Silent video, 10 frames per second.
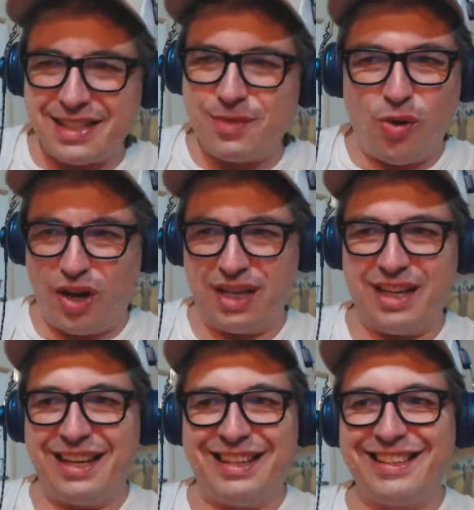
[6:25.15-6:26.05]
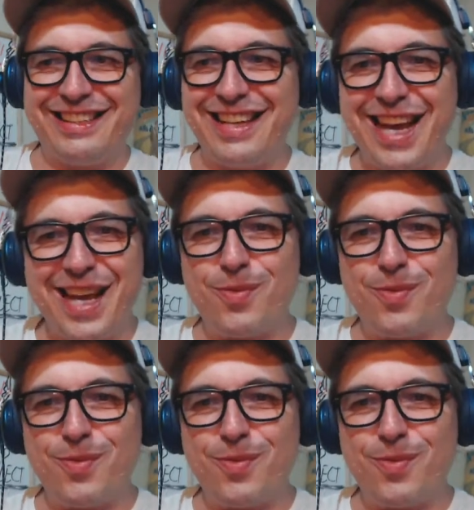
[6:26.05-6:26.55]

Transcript: what it is. It